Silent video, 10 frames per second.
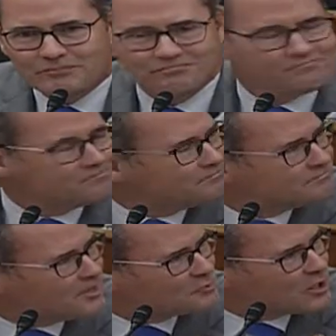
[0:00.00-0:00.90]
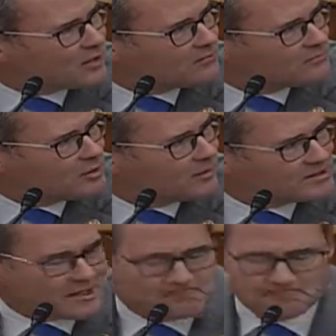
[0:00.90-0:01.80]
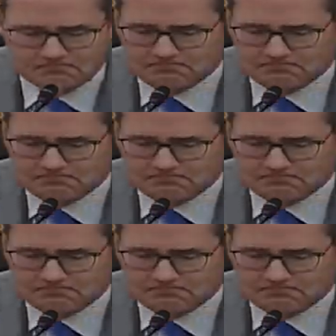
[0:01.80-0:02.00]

And thank you, Madam Chair. I yield my time.